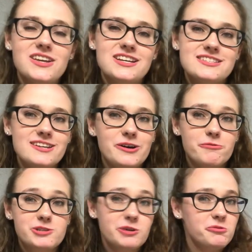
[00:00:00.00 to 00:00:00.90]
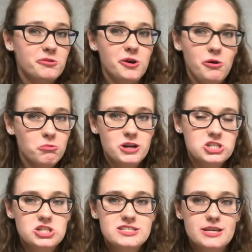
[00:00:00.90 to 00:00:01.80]
So don't all rush
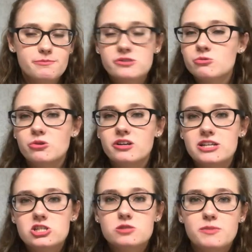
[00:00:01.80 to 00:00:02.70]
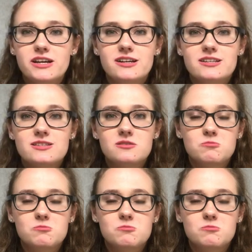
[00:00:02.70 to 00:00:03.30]
the same sorority just because